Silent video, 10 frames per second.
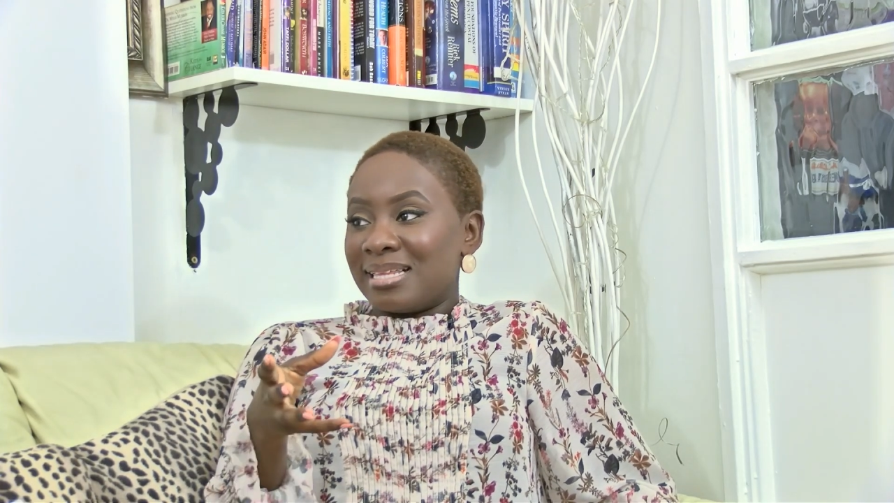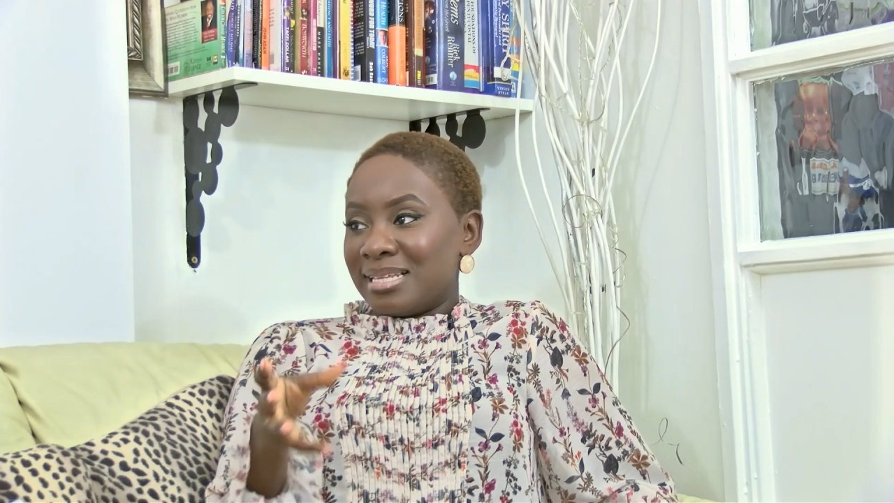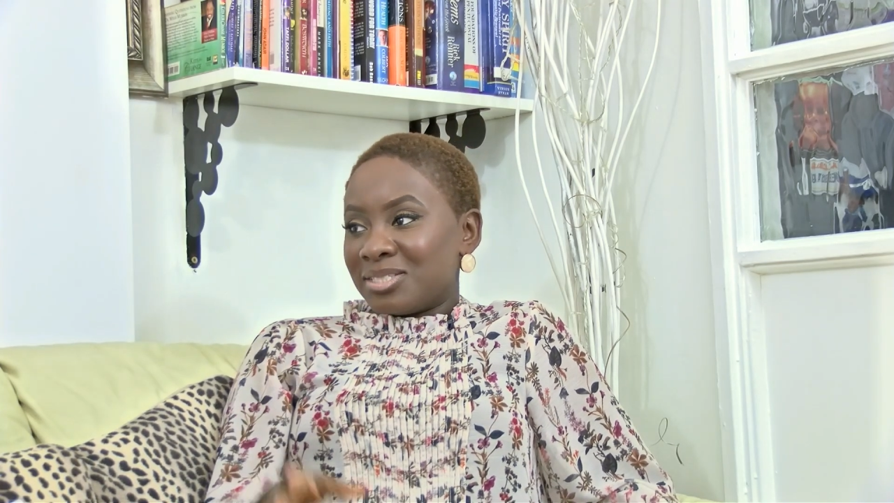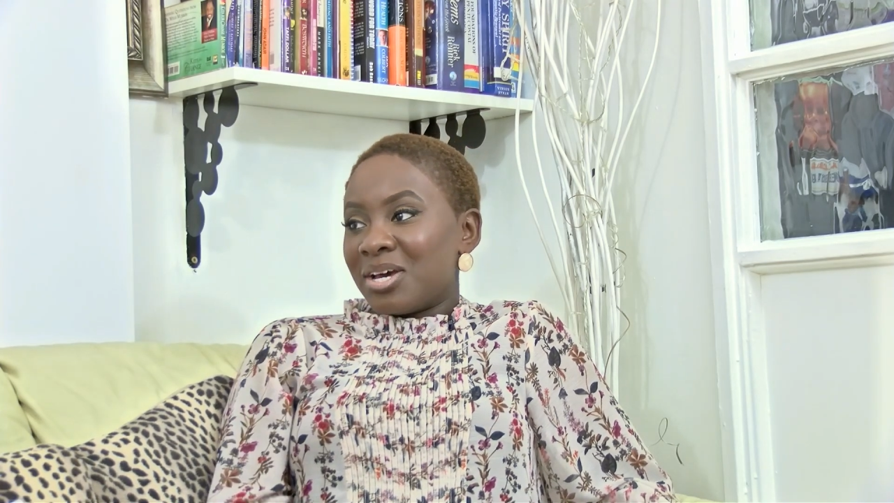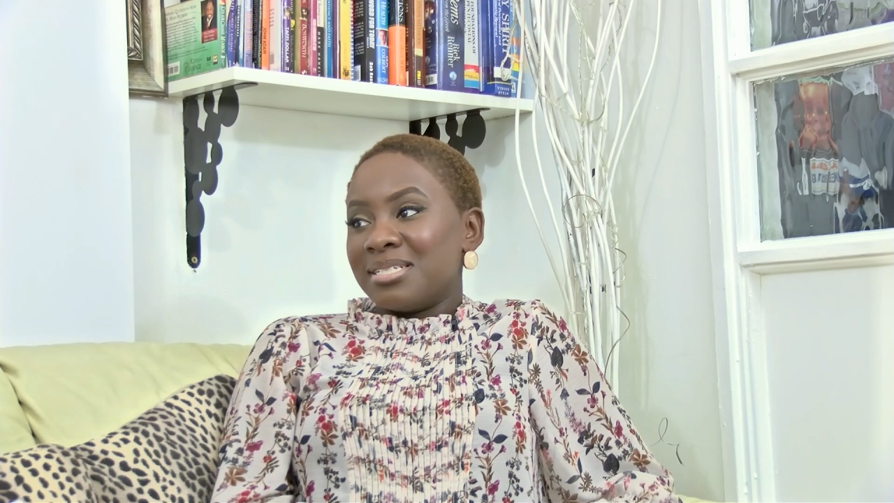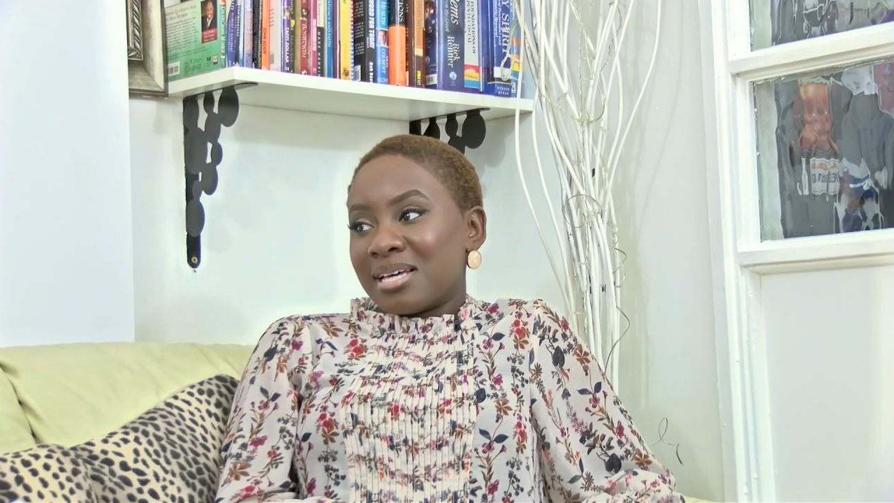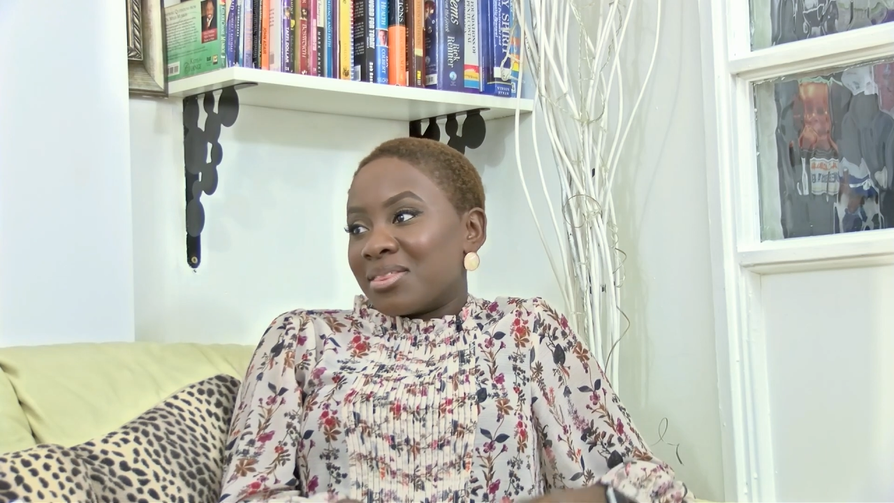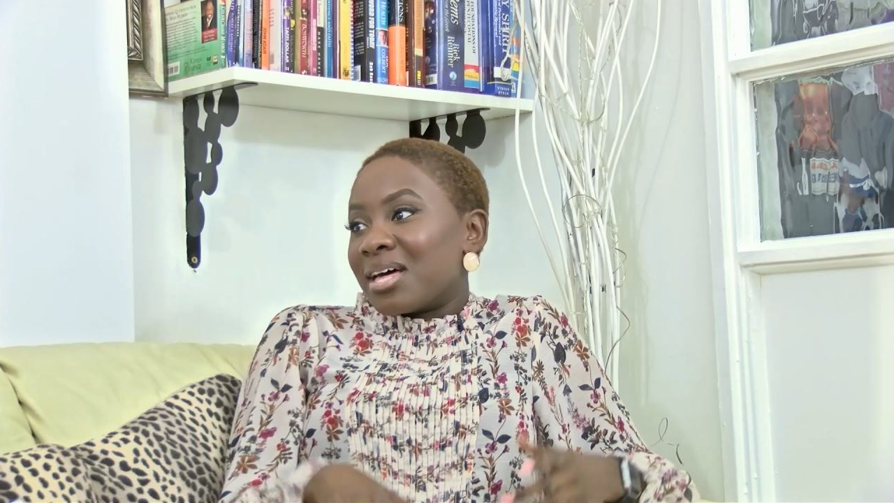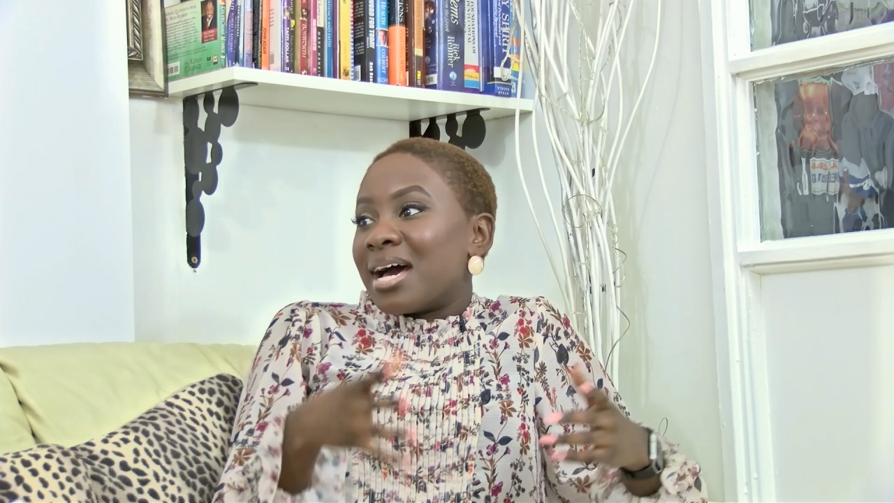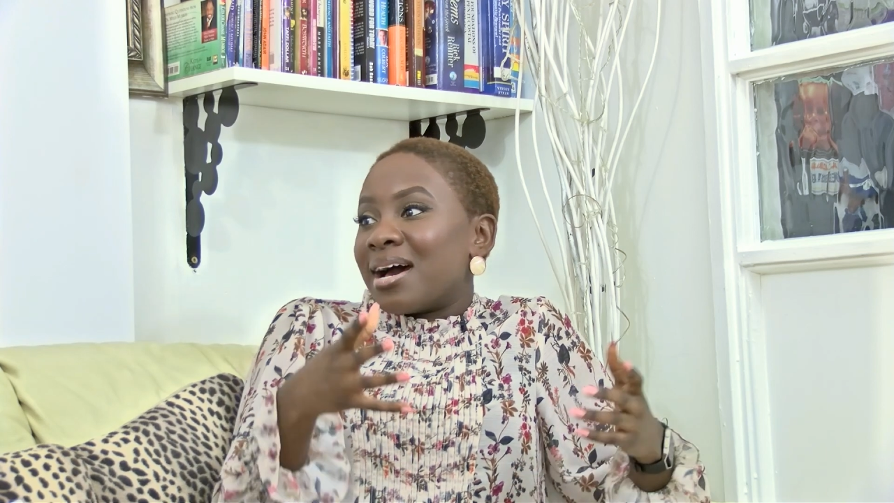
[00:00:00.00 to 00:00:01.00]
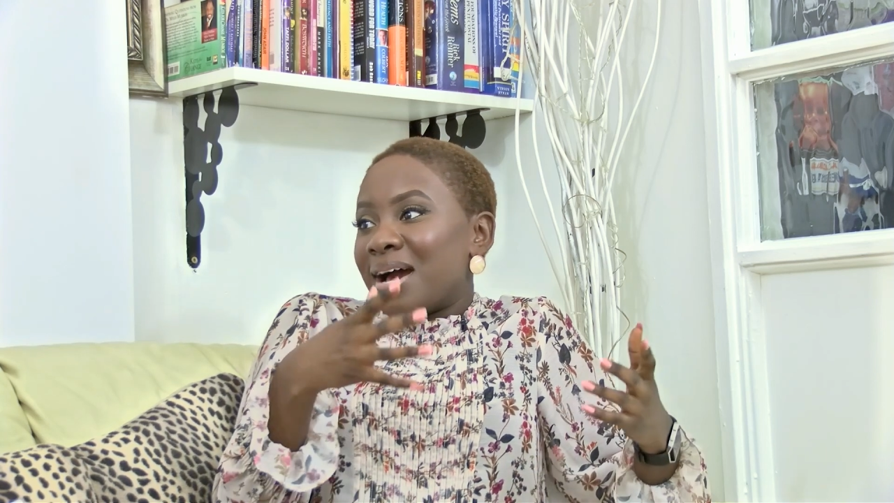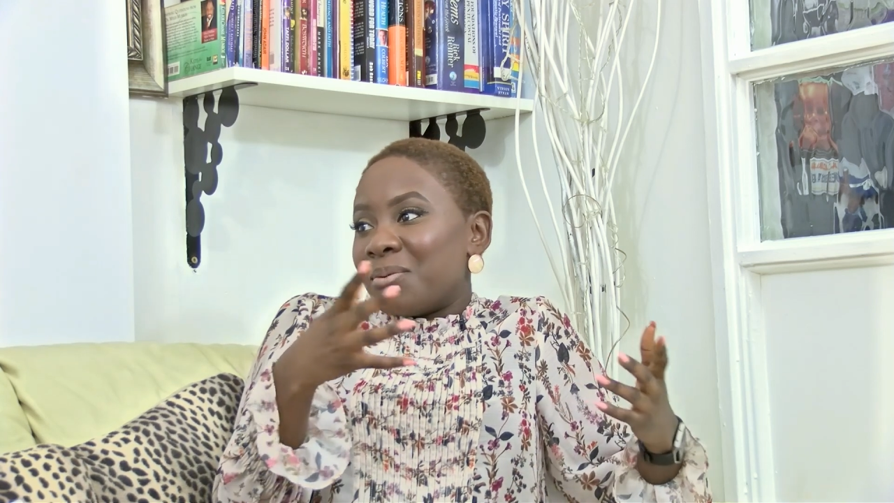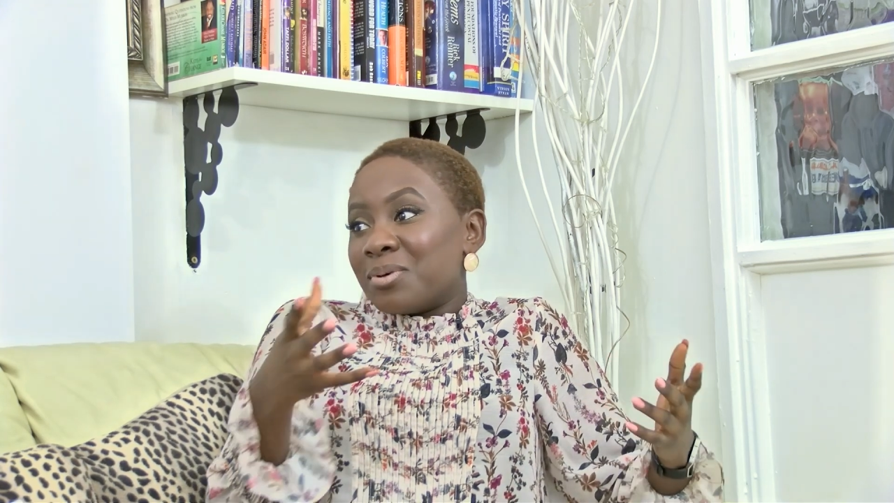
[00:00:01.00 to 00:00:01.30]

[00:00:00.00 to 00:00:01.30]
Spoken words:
and it turned out that I